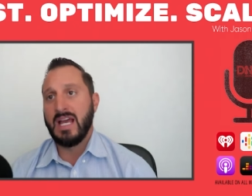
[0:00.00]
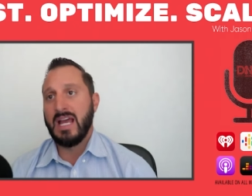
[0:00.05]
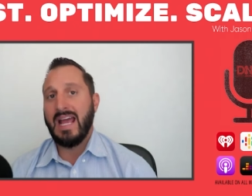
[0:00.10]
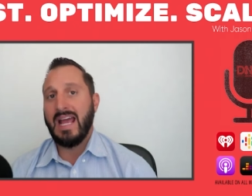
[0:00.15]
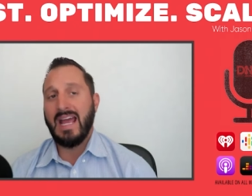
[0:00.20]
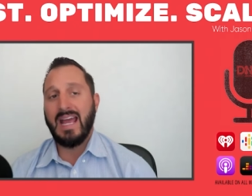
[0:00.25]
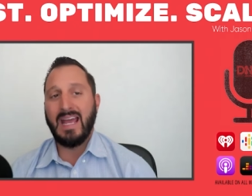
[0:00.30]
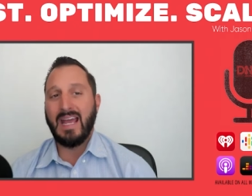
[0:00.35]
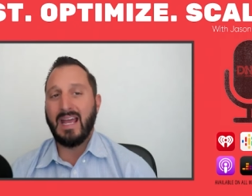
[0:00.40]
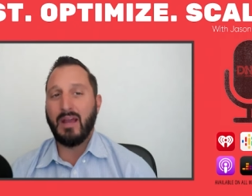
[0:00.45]

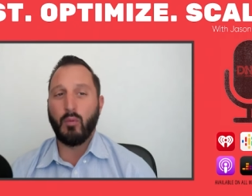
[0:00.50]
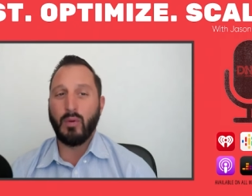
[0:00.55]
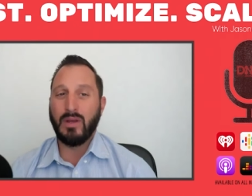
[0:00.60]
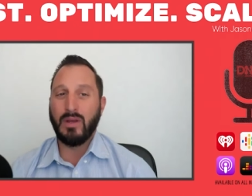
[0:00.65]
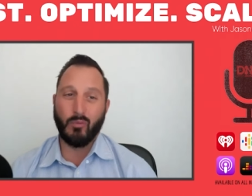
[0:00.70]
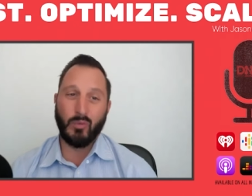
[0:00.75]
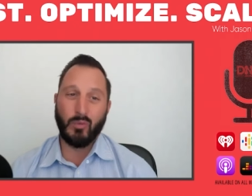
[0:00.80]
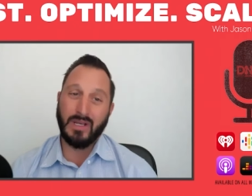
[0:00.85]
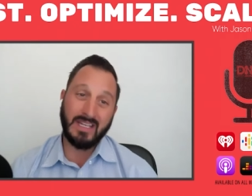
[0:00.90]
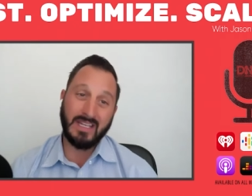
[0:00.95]
Hey, we,
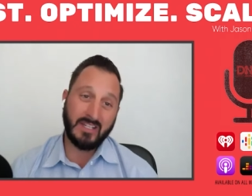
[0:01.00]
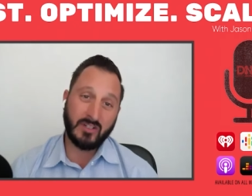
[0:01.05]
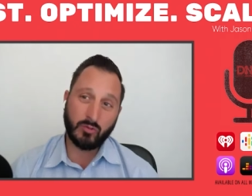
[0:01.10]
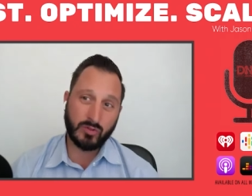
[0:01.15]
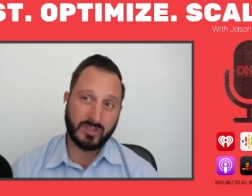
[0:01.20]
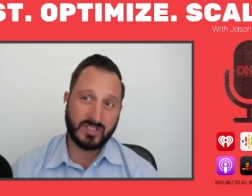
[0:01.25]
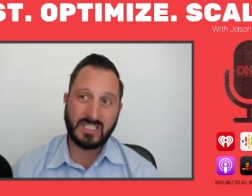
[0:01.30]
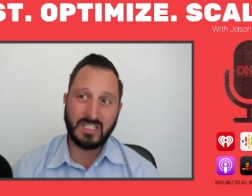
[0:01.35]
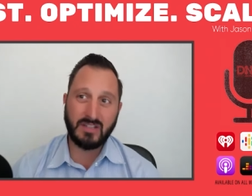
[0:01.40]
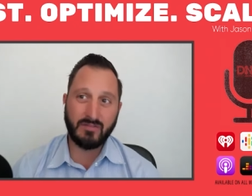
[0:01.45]
we need to
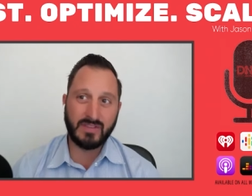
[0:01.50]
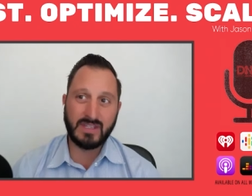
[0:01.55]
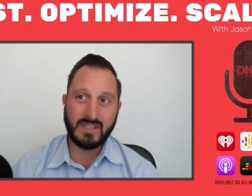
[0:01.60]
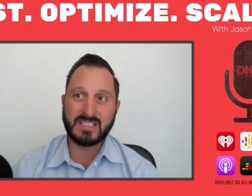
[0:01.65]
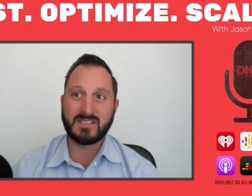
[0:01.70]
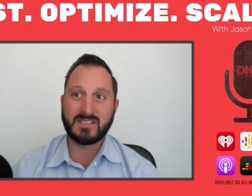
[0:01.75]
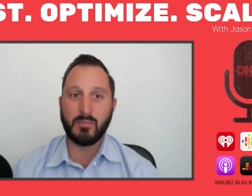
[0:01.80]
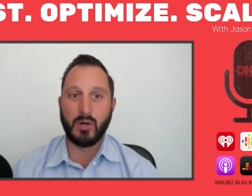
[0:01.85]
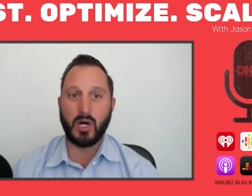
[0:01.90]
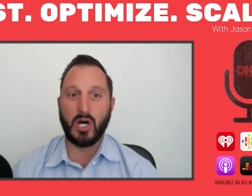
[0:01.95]
receive
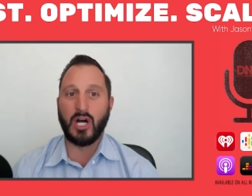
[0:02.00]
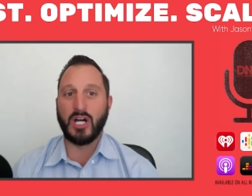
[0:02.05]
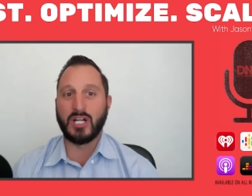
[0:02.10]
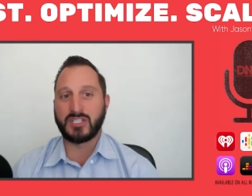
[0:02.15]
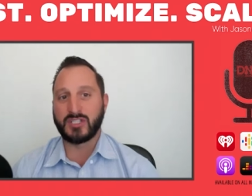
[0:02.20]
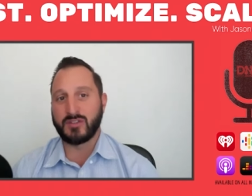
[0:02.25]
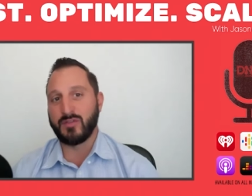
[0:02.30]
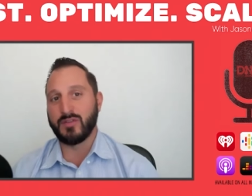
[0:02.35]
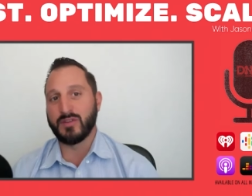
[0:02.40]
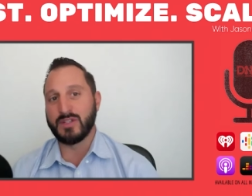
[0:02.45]
this
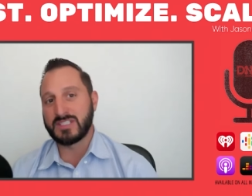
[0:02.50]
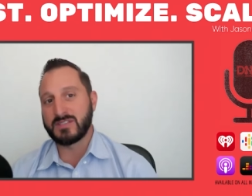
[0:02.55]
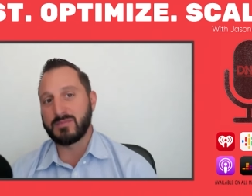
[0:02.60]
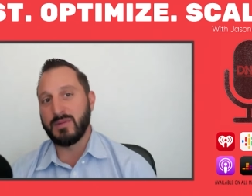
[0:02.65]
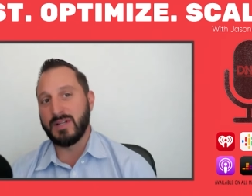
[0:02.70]
much for this